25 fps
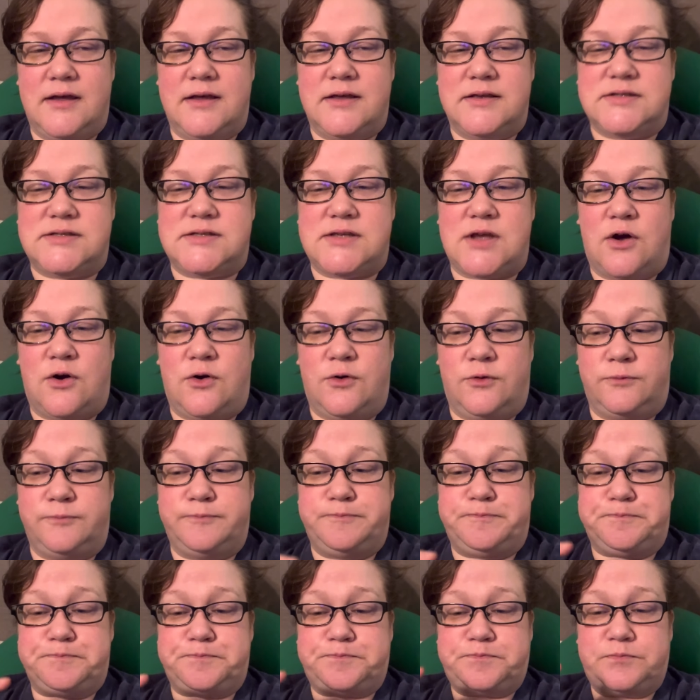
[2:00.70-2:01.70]
So
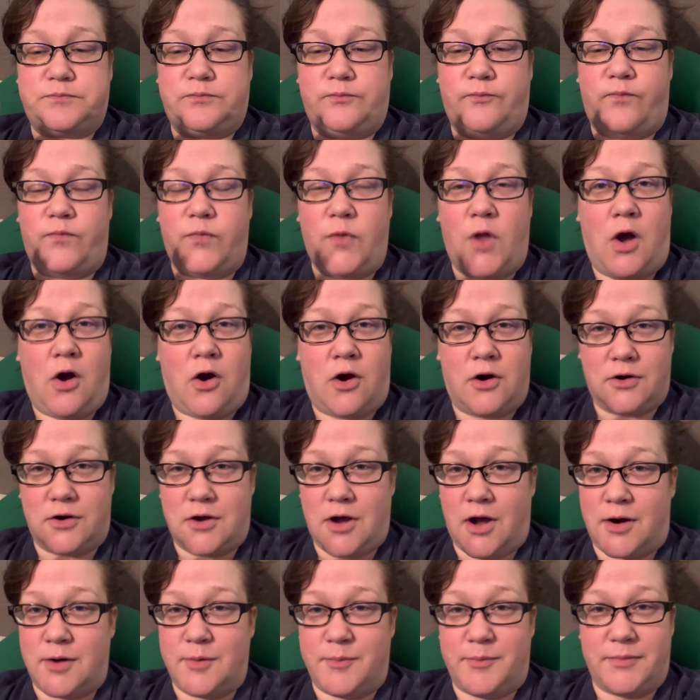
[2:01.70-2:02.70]
Our,
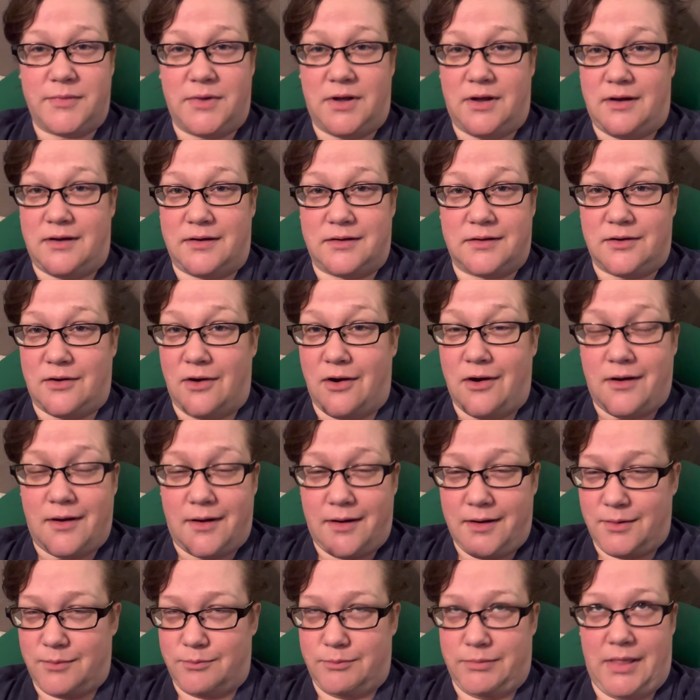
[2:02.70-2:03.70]
com
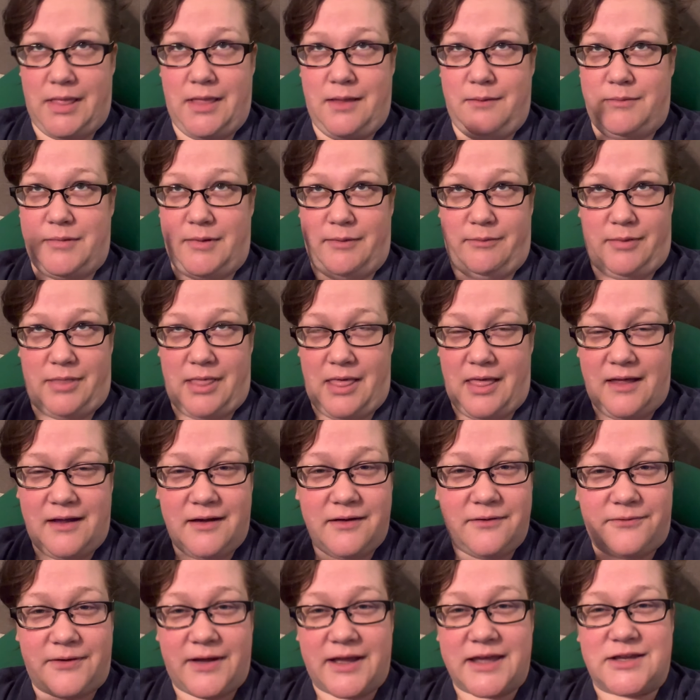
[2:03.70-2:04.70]
our blah, blah, blah.
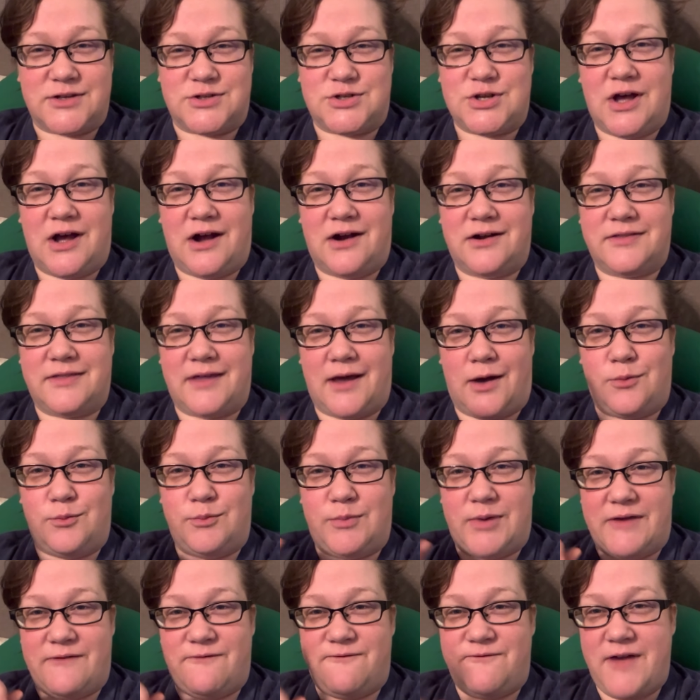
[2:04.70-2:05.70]
If I could talk, that would
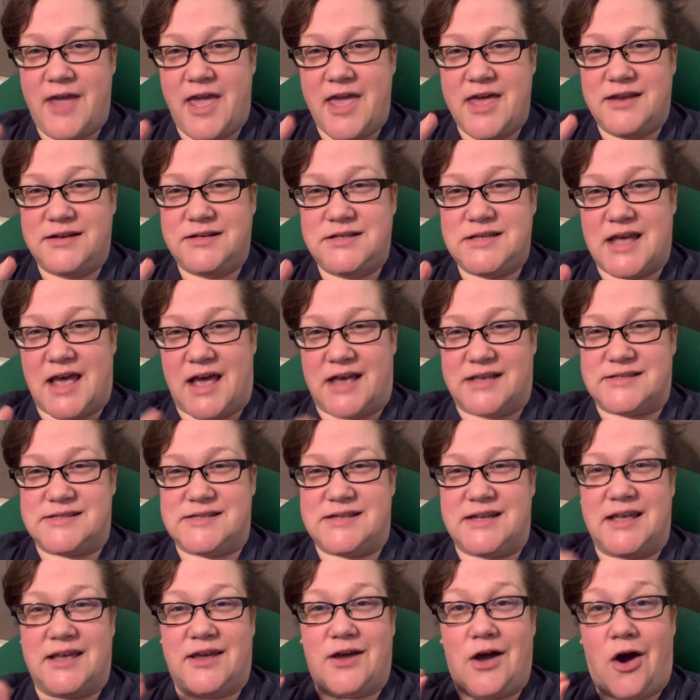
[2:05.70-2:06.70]
be
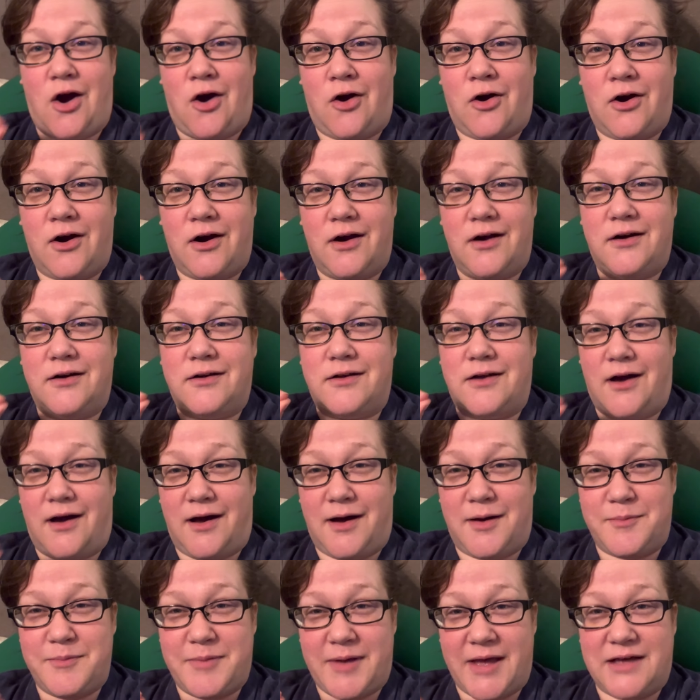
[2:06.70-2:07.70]
fantastic. Are
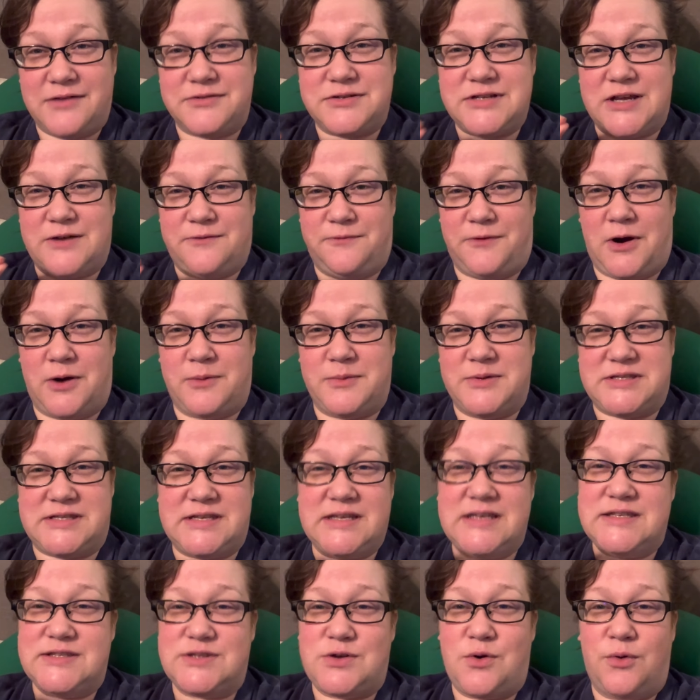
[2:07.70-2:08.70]
compounding
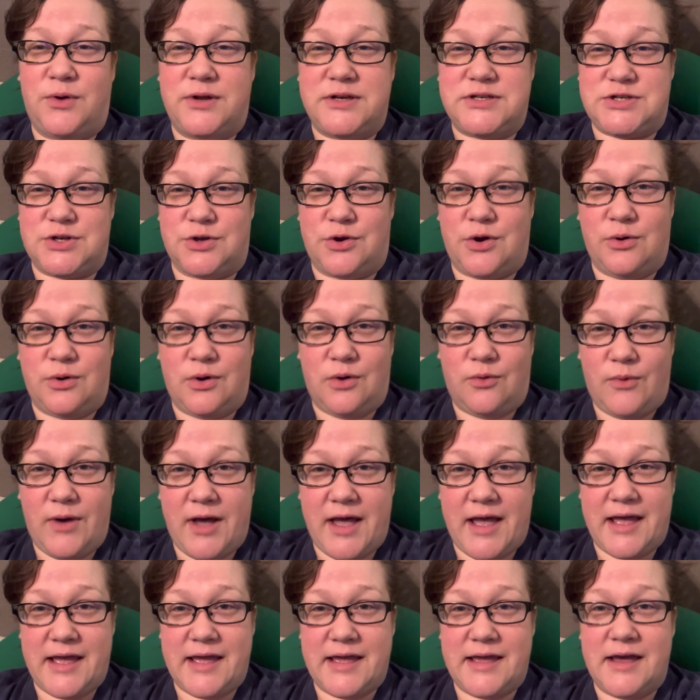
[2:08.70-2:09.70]
pharmacies going to go
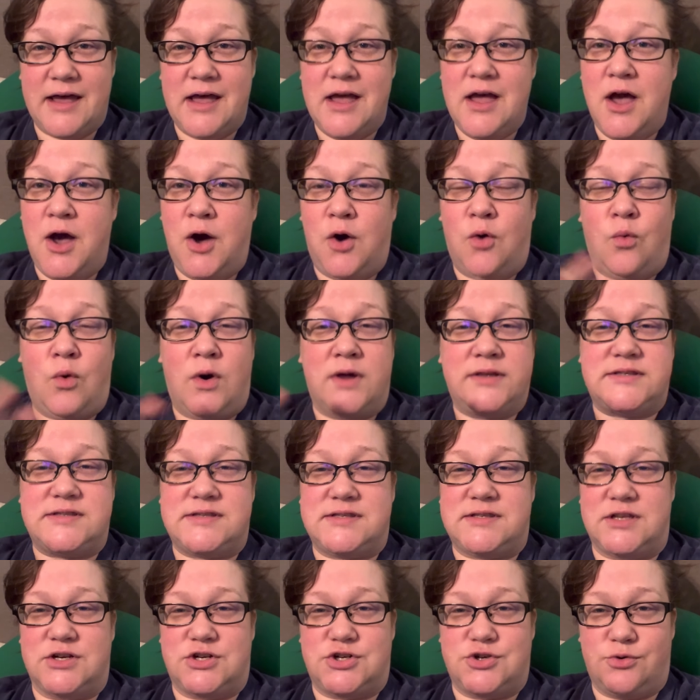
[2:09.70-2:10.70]
away
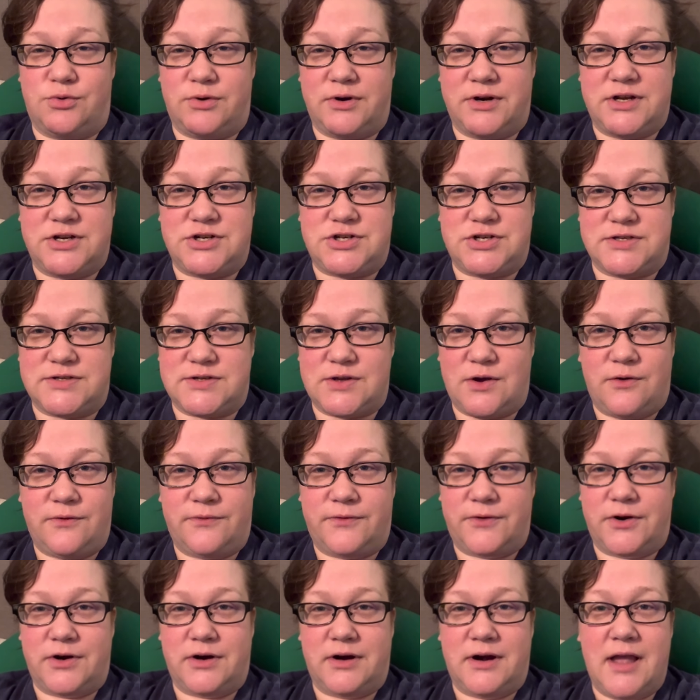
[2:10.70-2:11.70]
once the shortage is
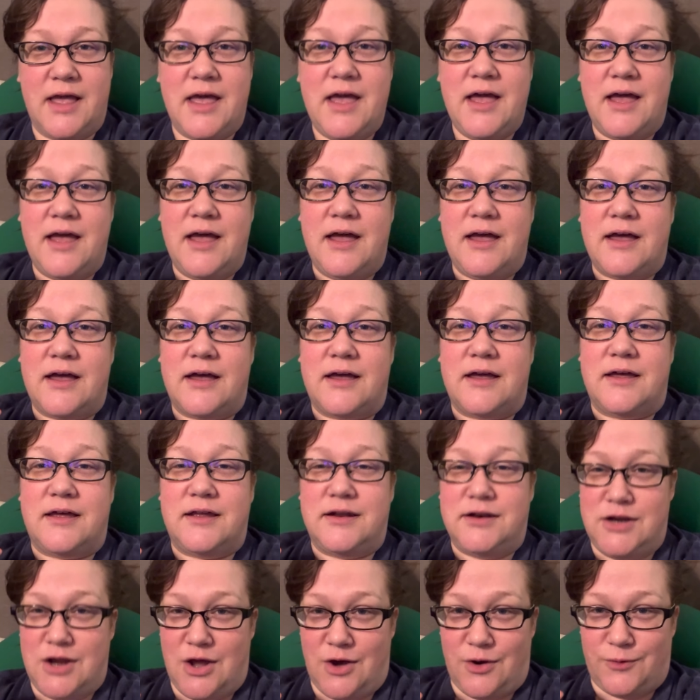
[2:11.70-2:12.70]
over?
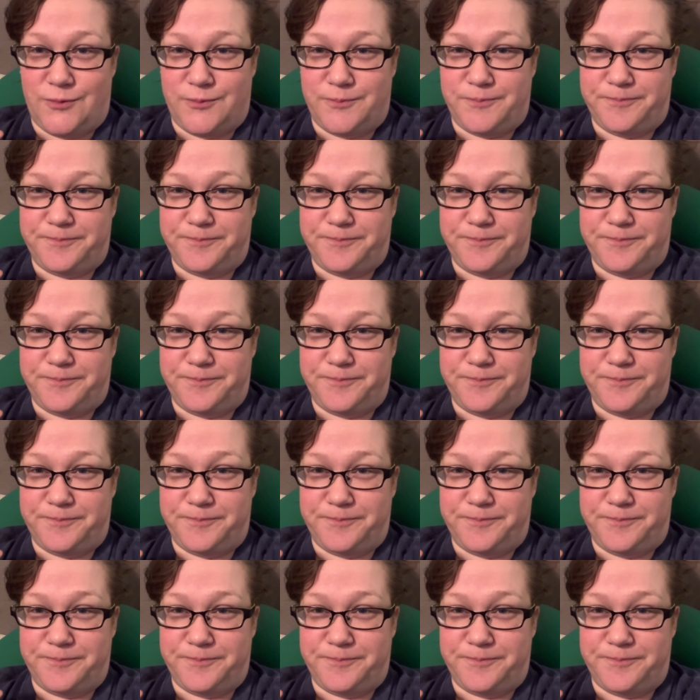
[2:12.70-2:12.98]
No.